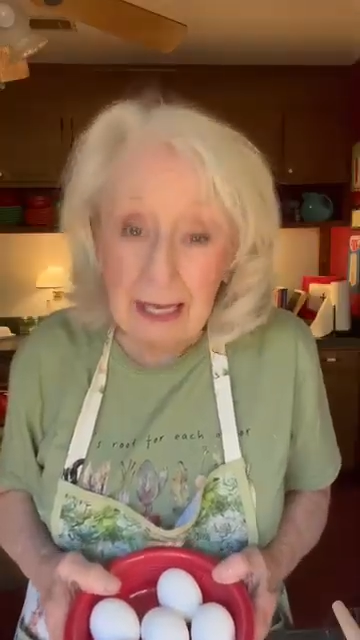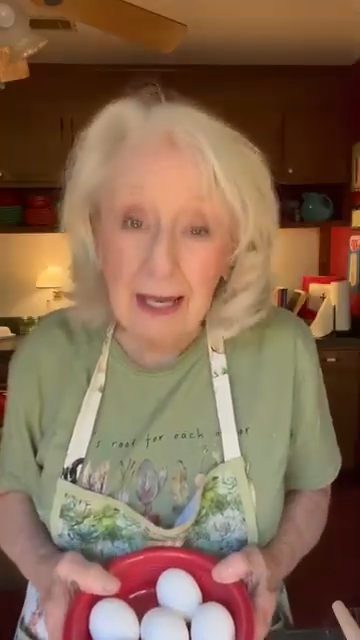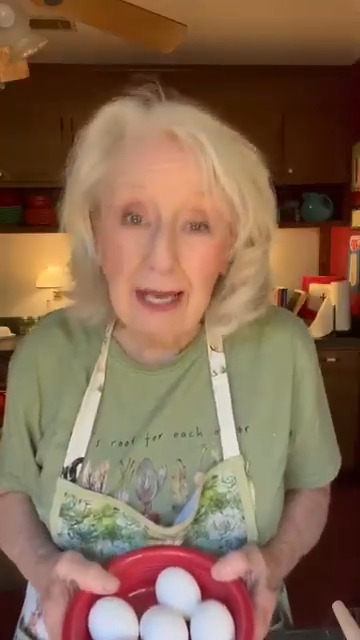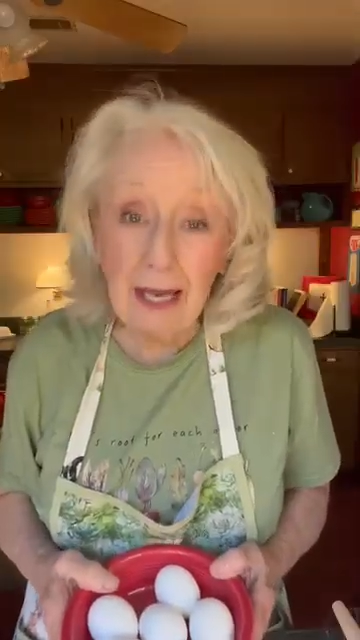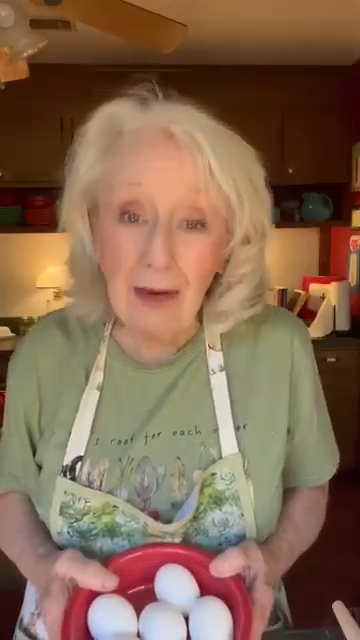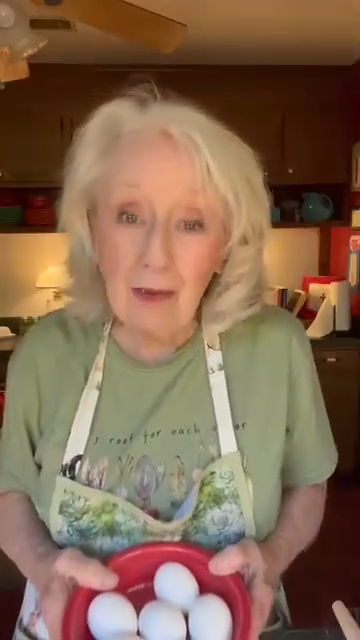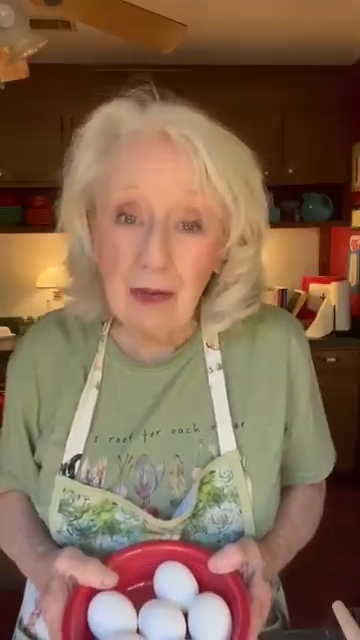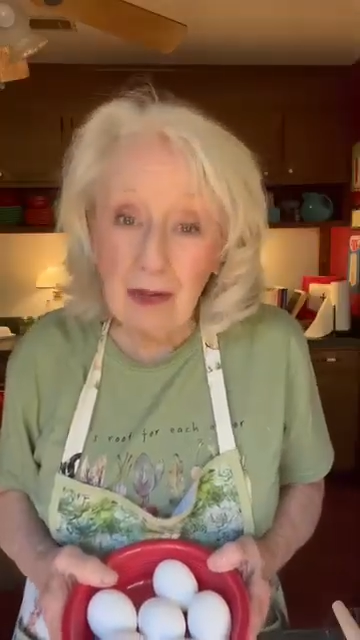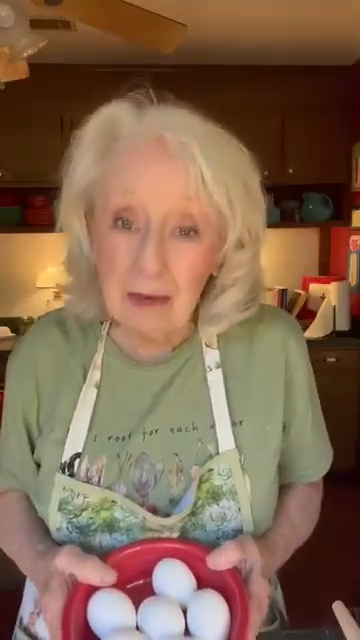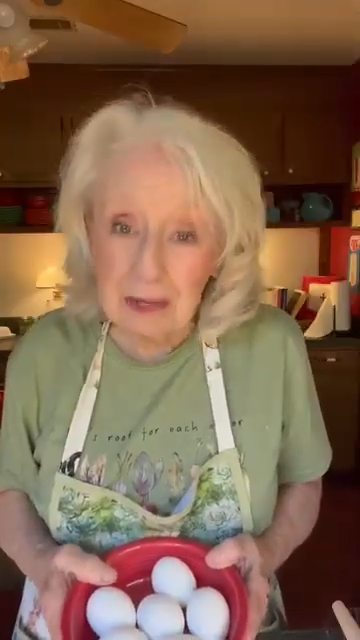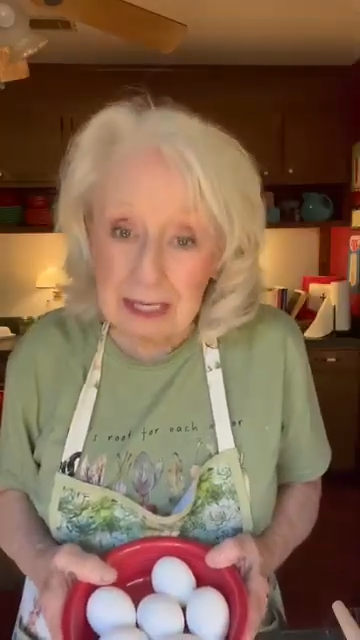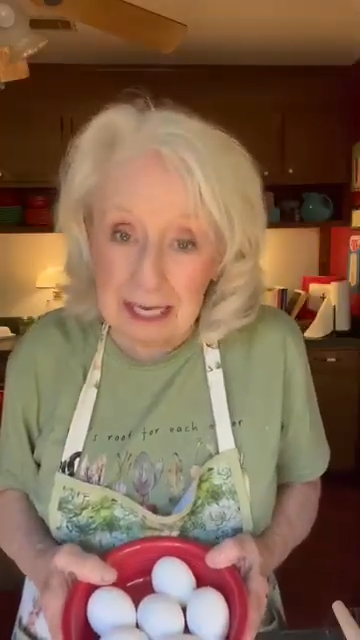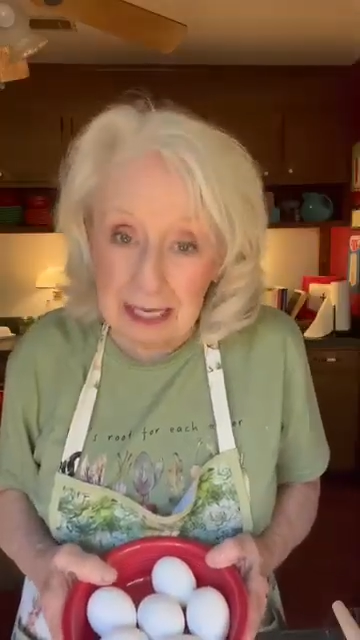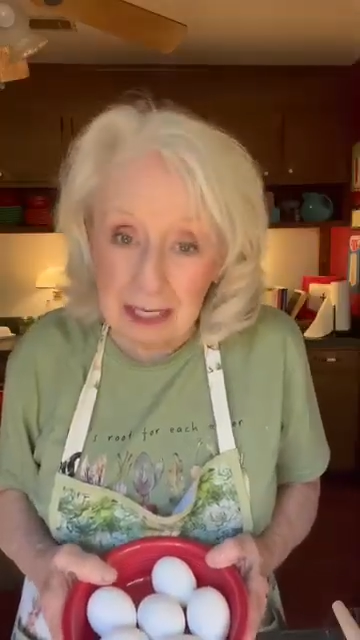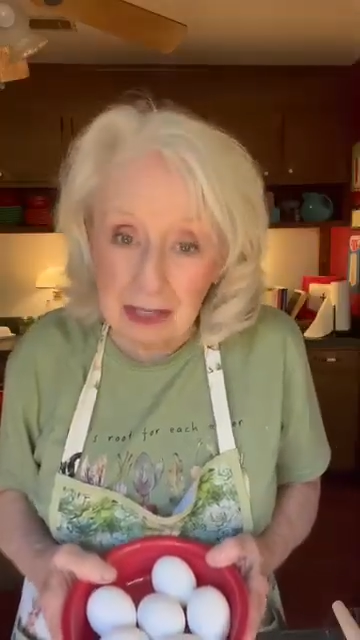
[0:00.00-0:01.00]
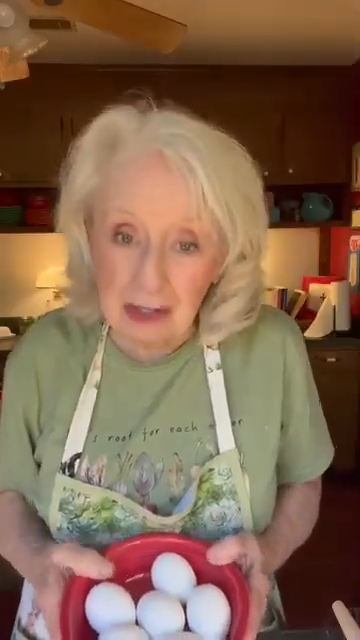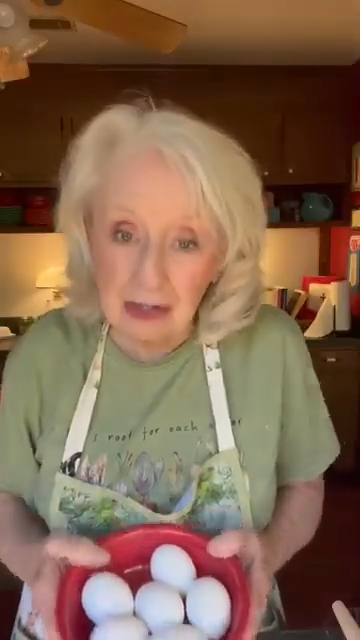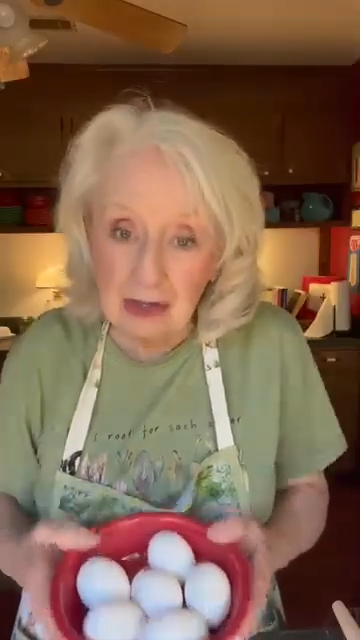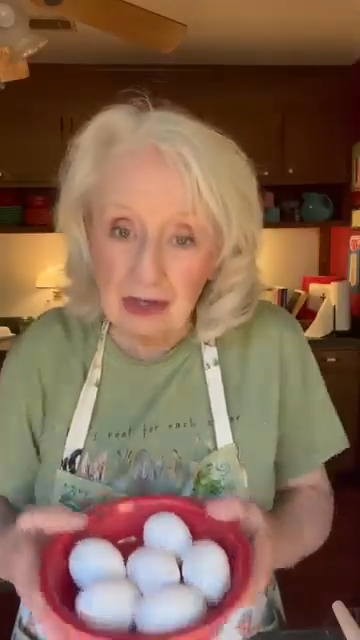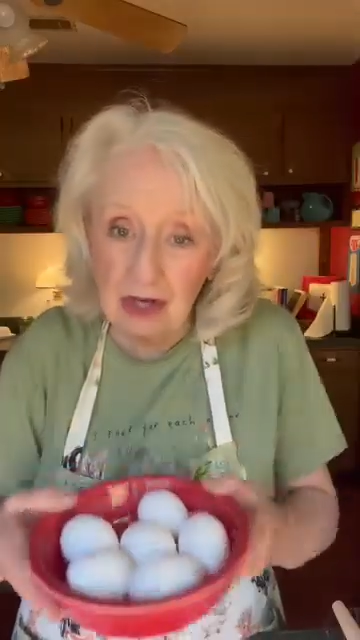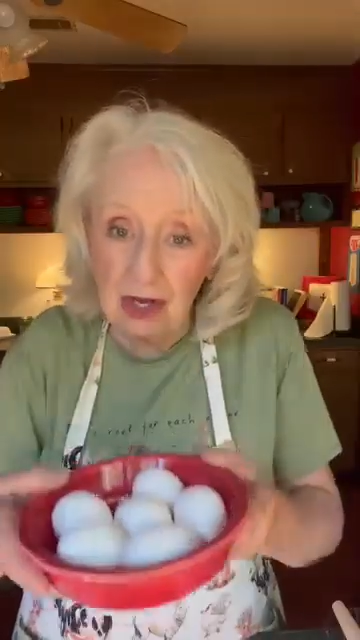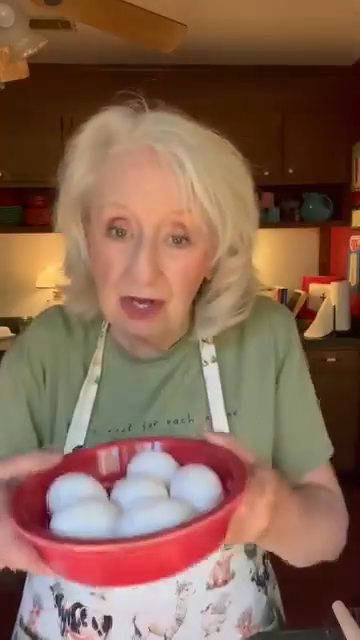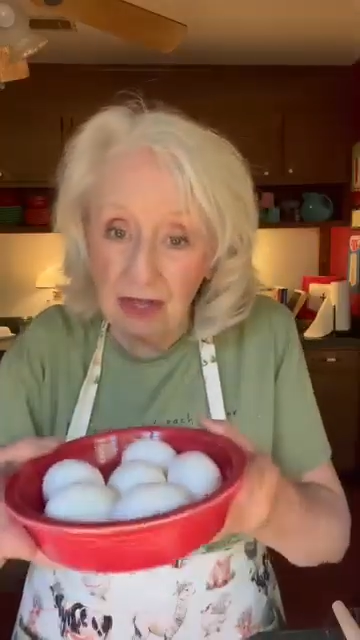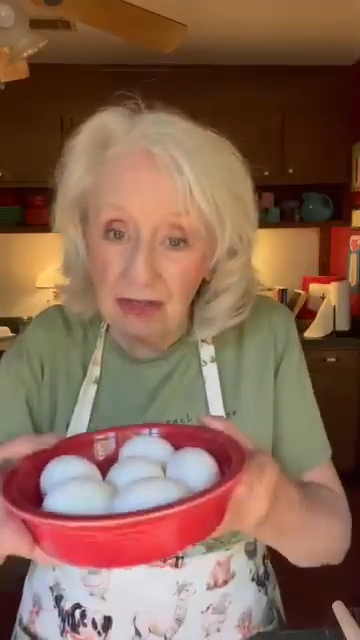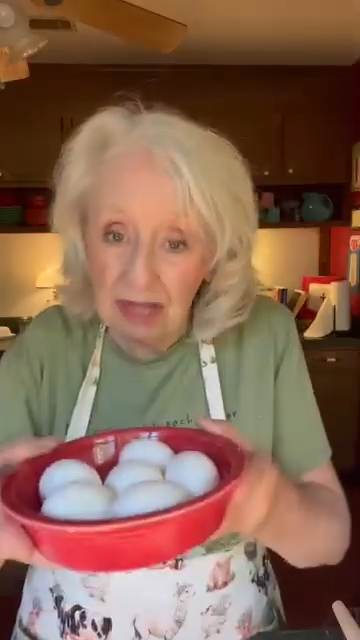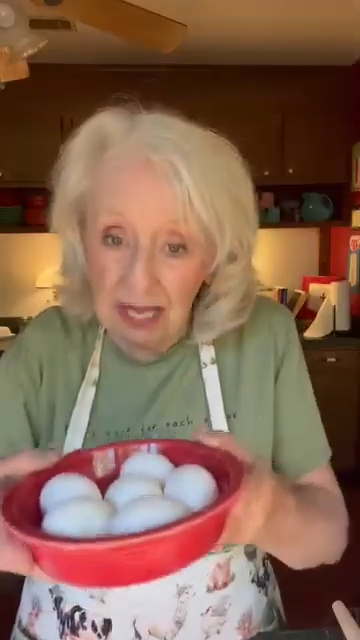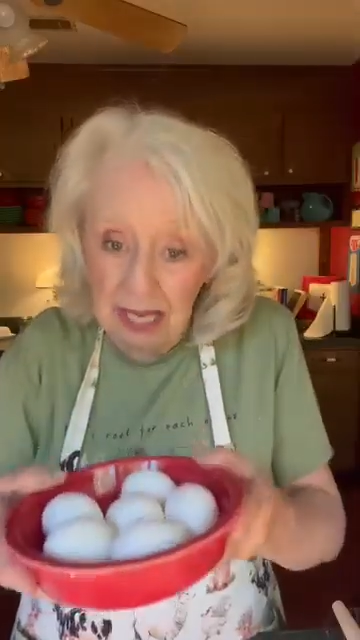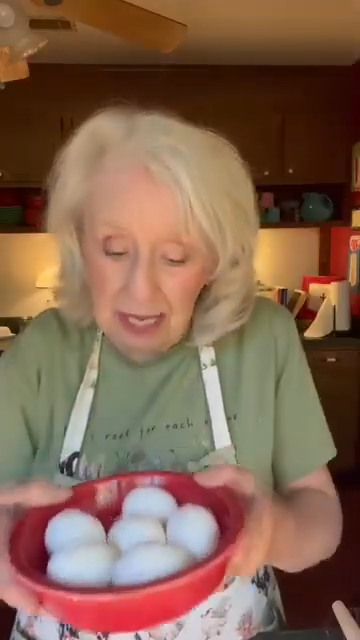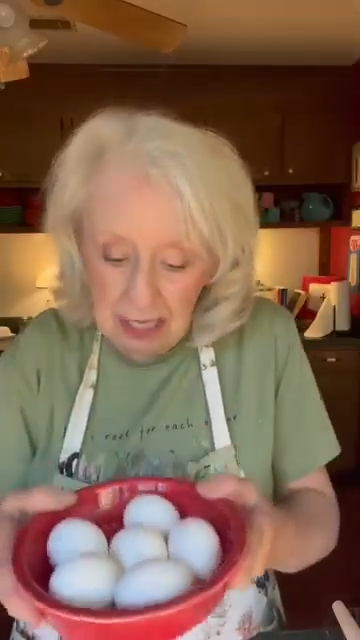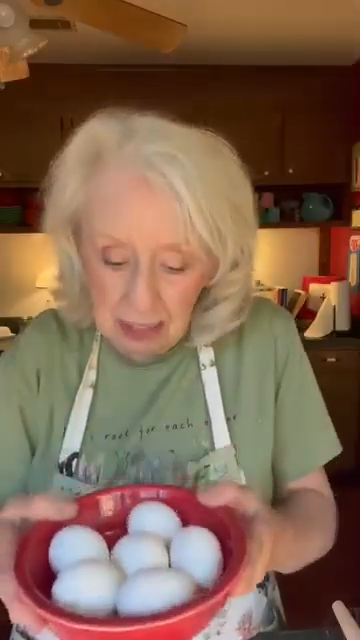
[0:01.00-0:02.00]
And when the potatoes are done, the
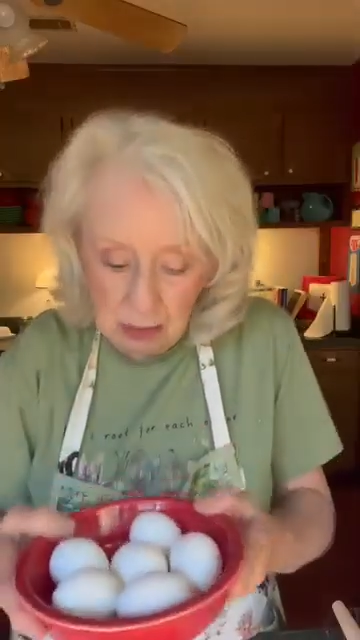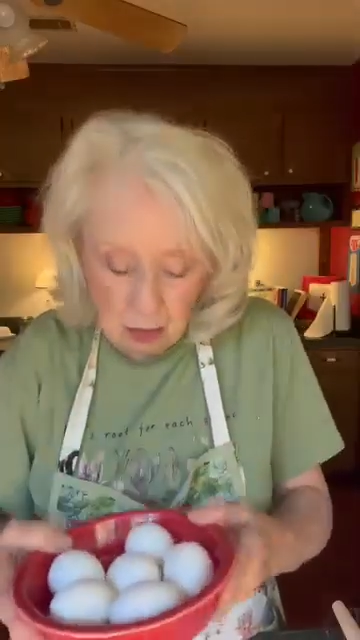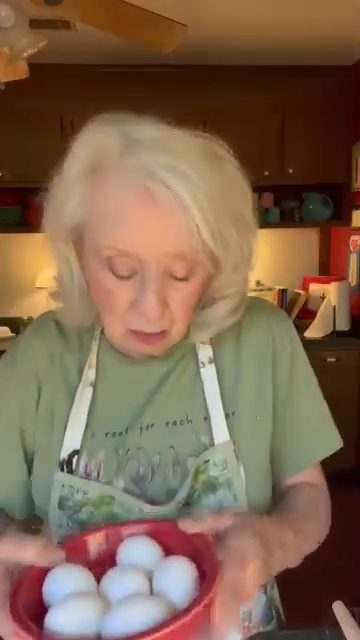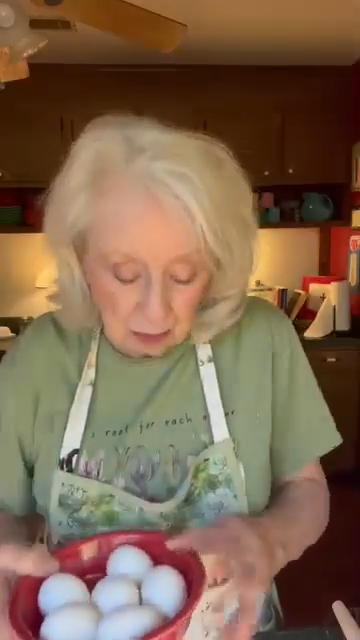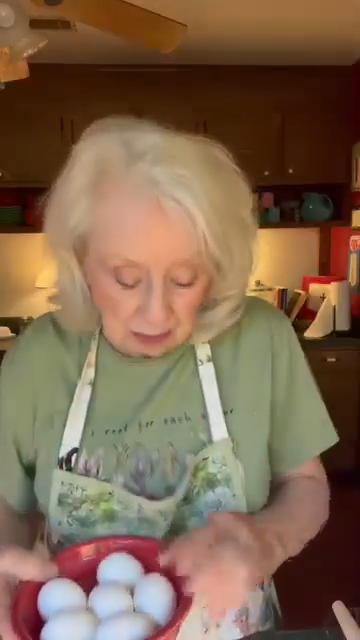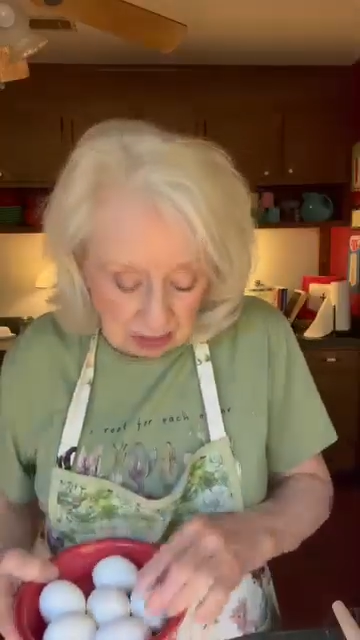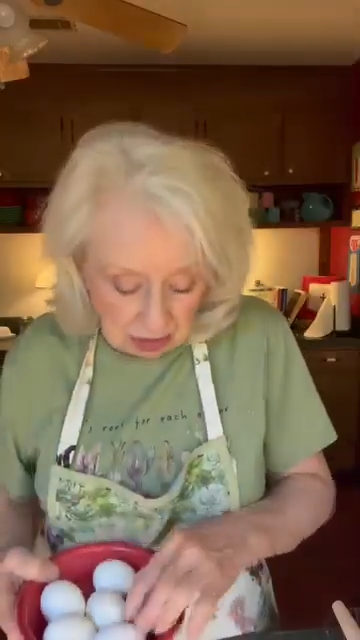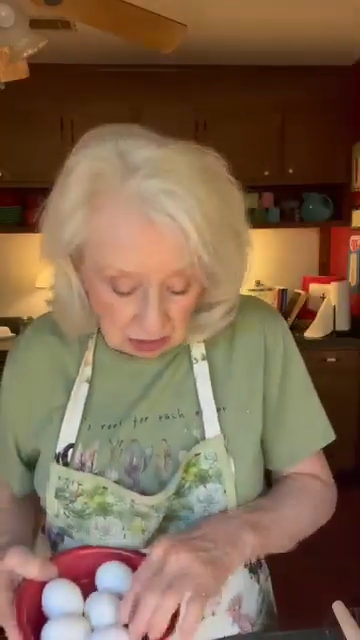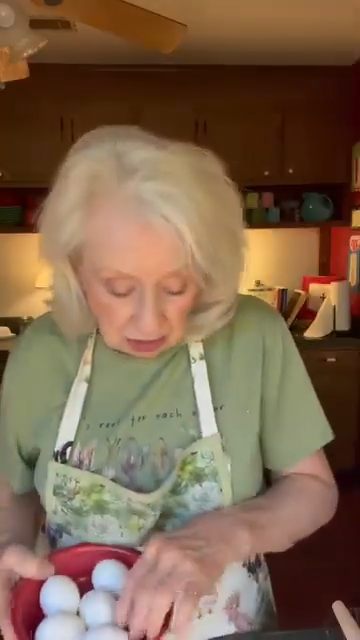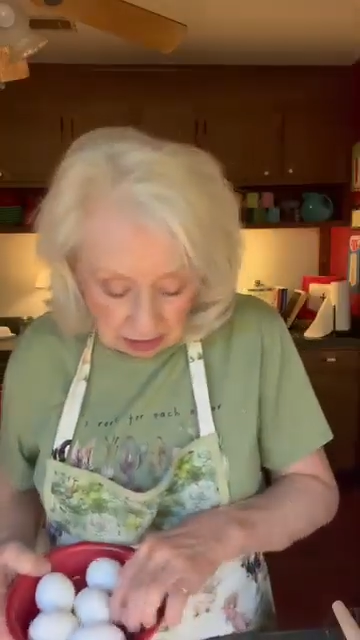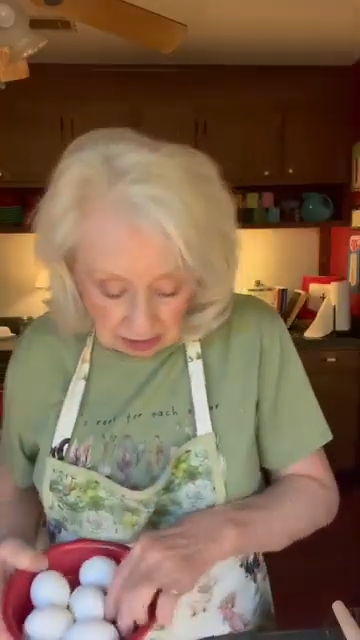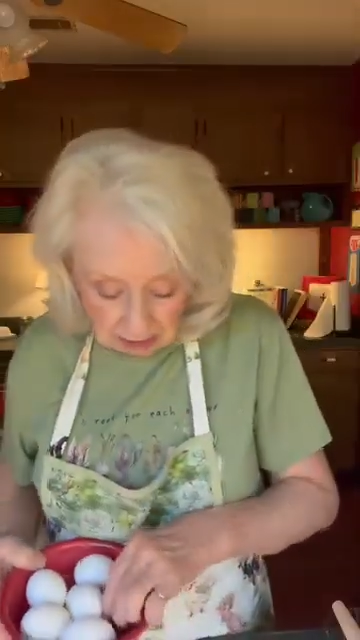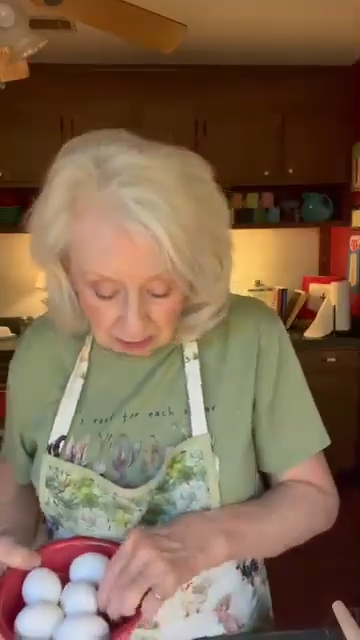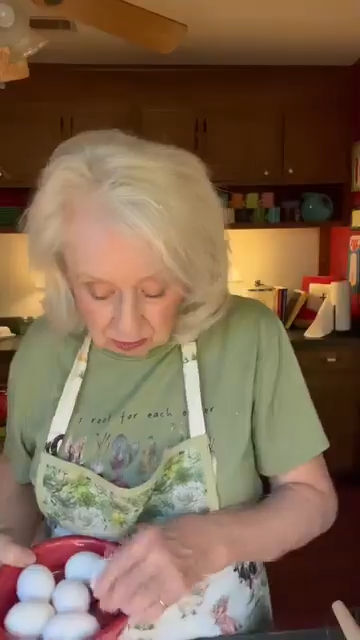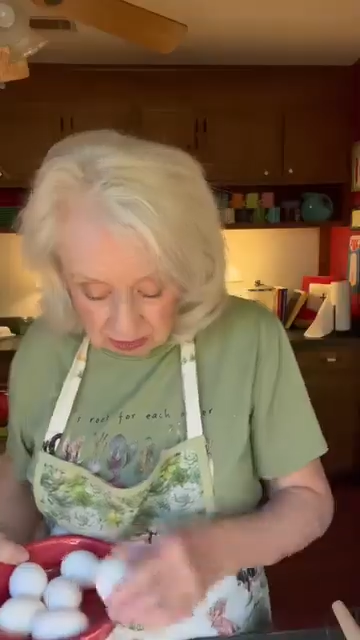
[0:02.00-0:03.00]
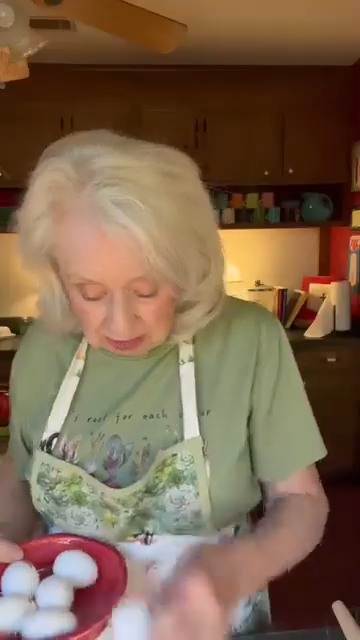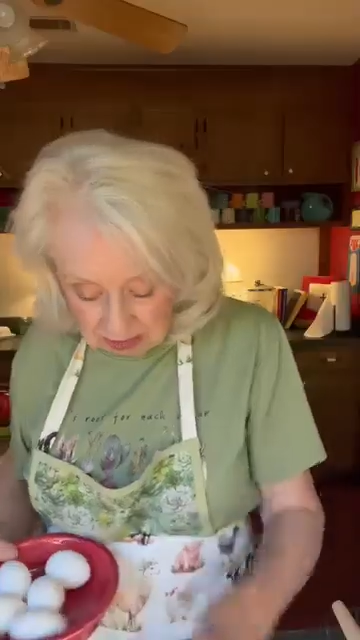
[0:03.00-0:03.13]
eggs will be done. And I'm going to lay